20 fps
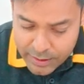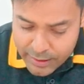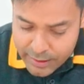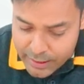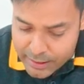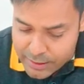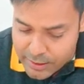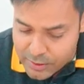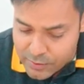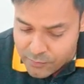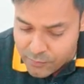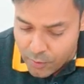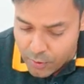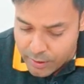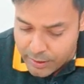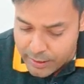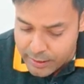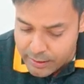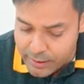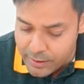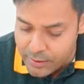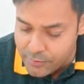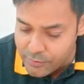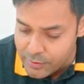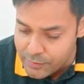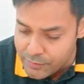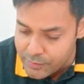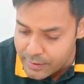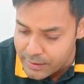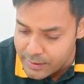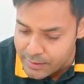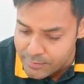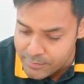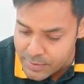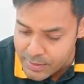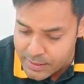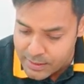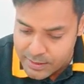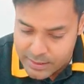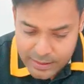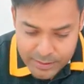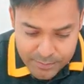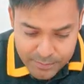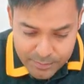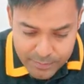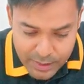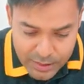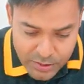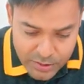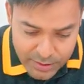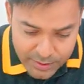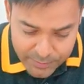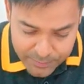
It is 40, 50, 60, matching.